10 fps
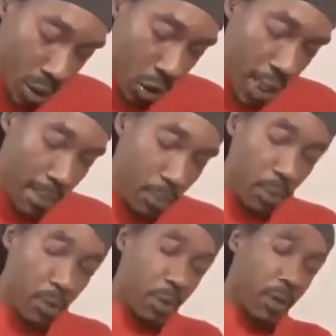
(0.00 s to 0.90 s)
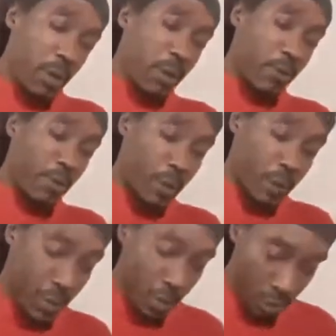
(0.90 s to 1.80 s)
chapter 30,
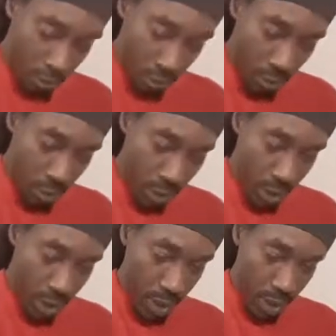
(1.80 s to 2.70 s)
verse 3.